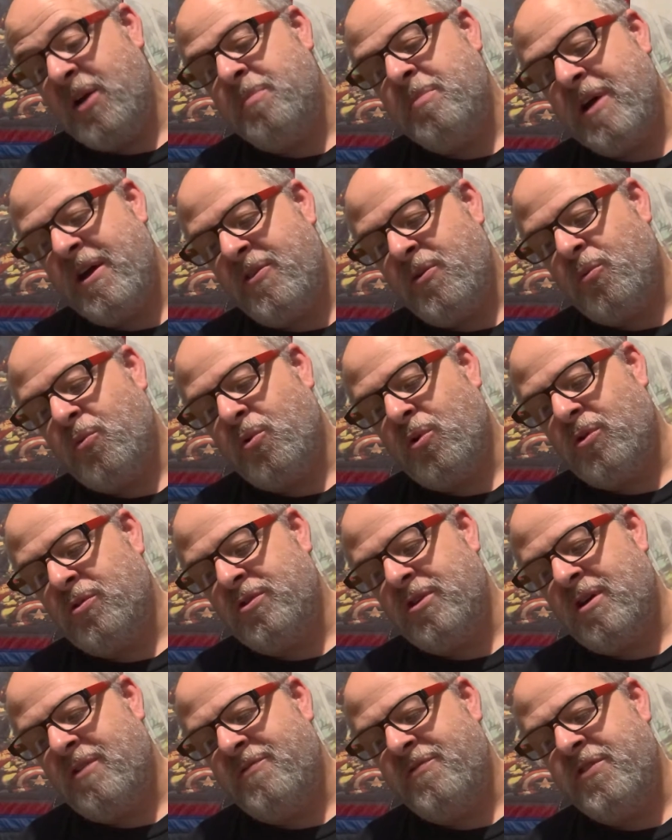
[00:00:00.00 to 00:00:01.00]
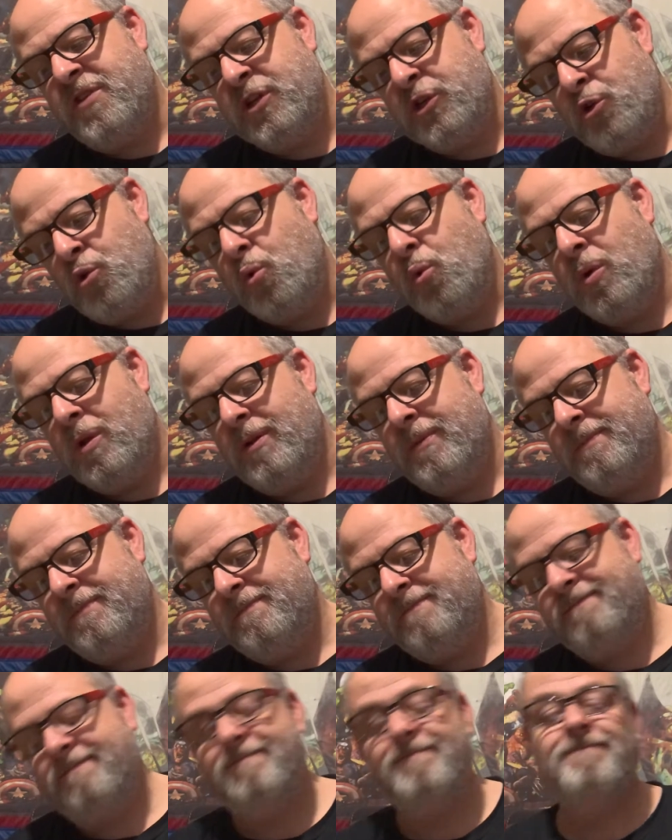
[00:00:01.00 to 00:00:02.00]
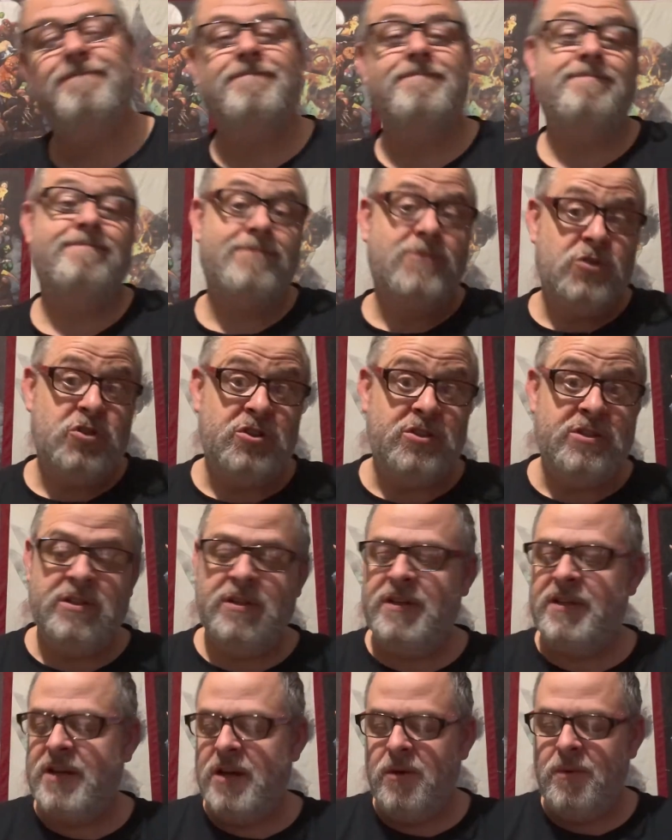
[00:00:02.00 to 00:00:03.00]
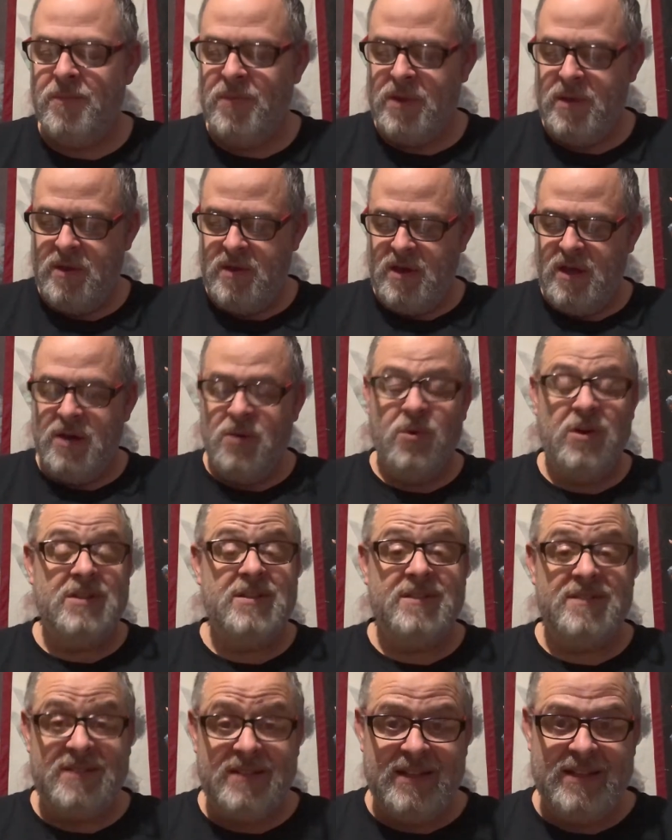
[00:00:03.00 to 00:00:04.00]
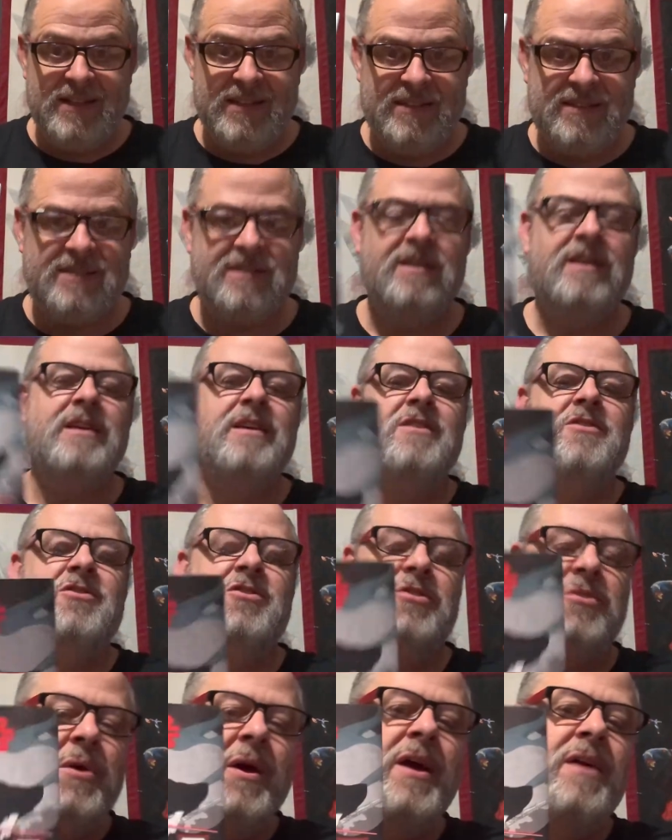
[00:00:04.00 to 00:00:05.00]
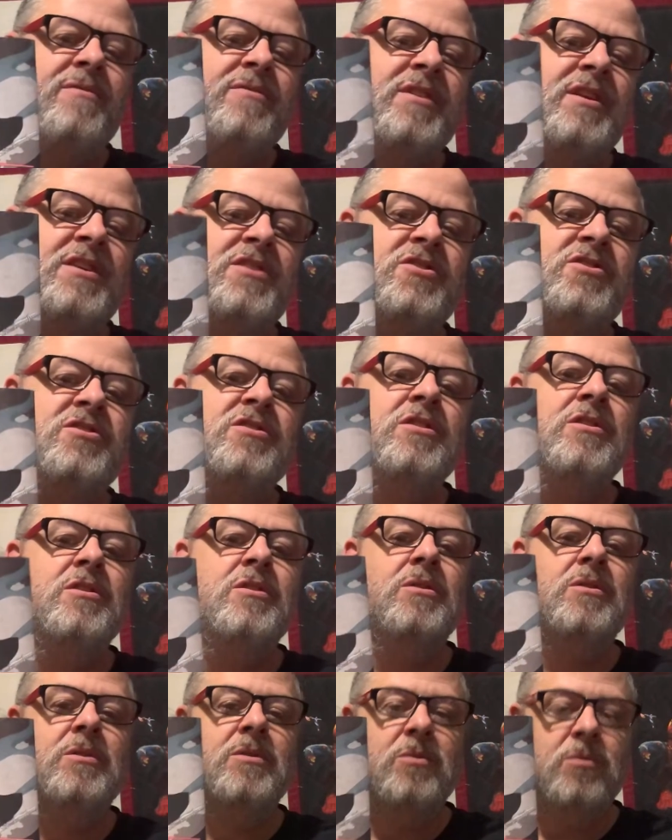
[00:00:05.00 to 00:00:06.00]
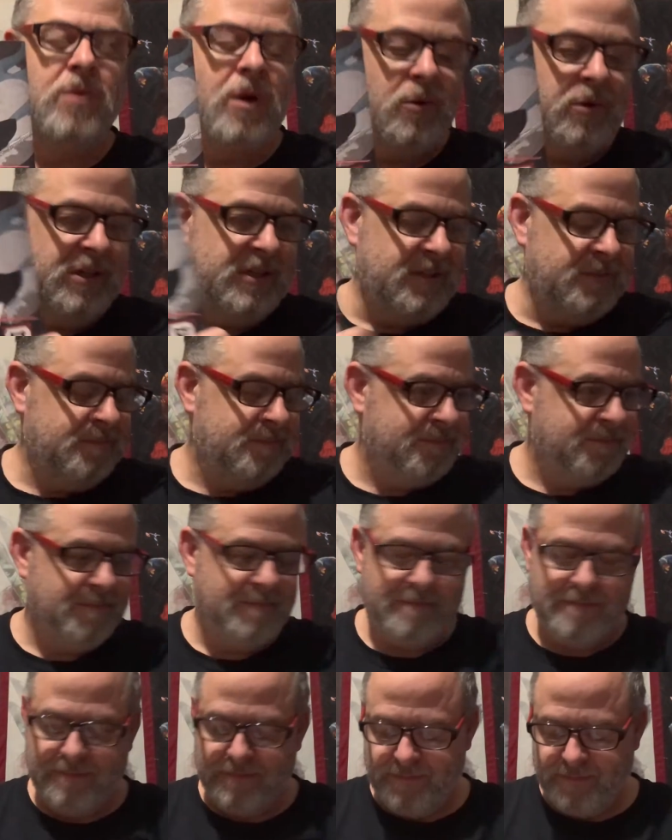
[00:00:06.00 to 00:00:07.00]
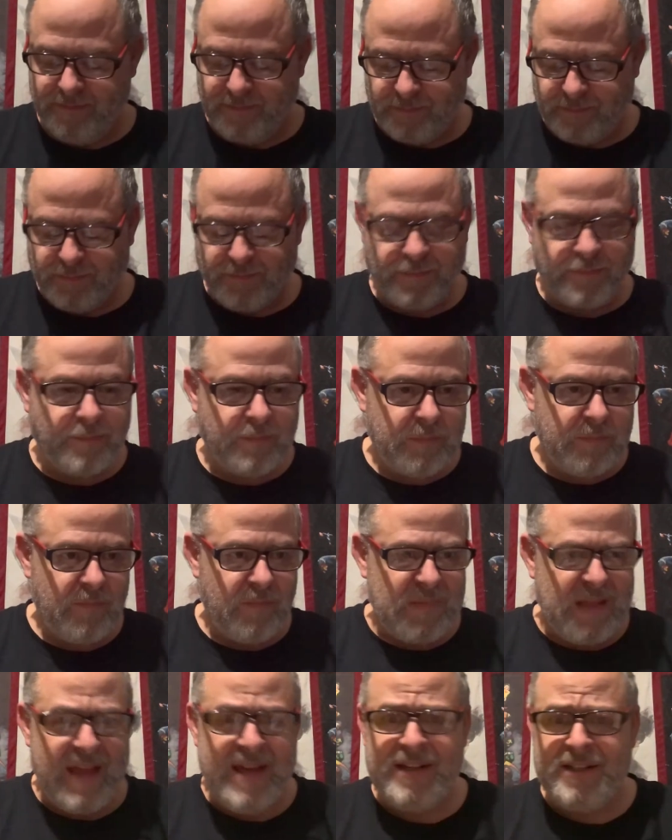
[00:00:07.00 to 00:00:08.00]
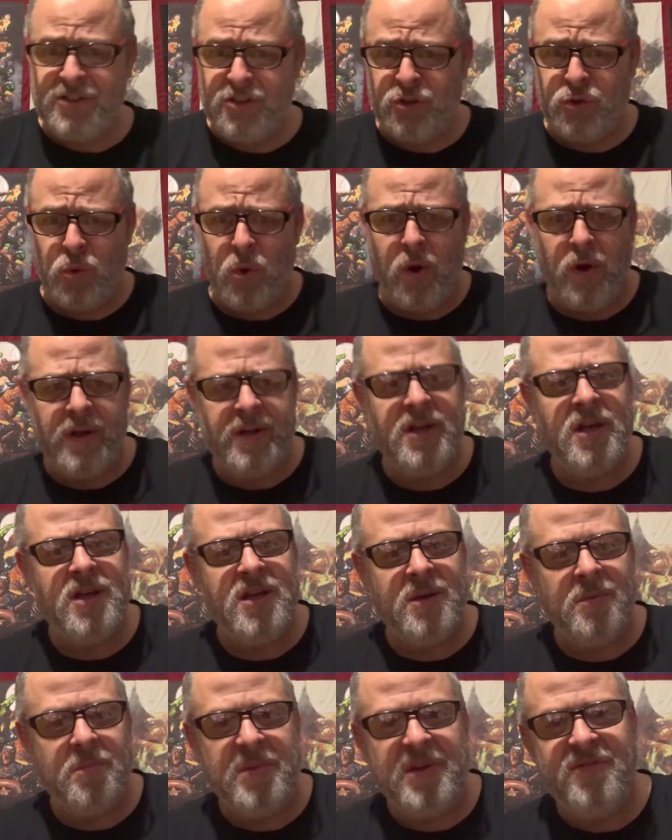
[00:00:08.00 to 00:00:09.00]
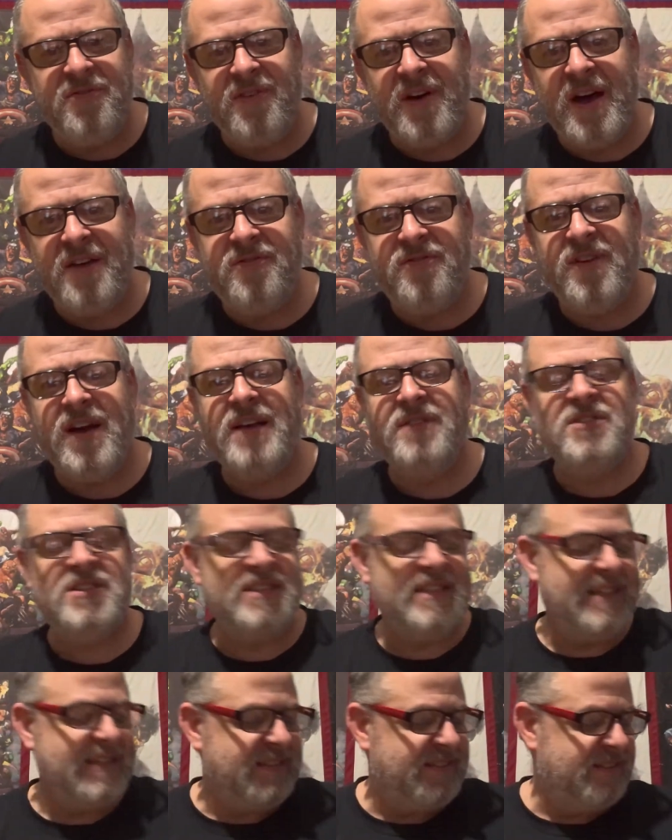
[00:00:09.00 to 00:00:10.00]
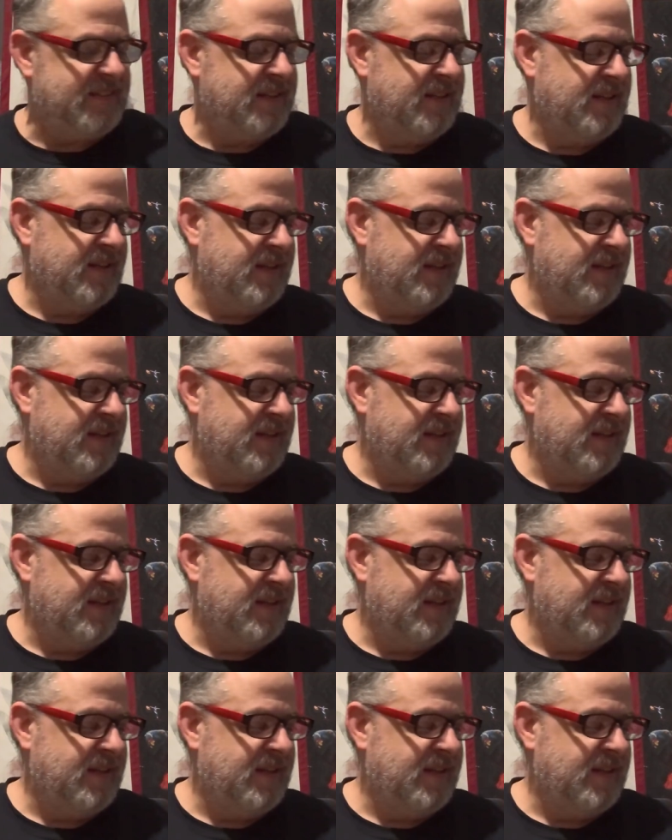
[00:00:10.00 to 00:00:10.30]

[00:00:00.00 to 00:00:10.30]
by the world of The Duel. So there you go. And what this is, so you have this Ronin and his droid, B-556,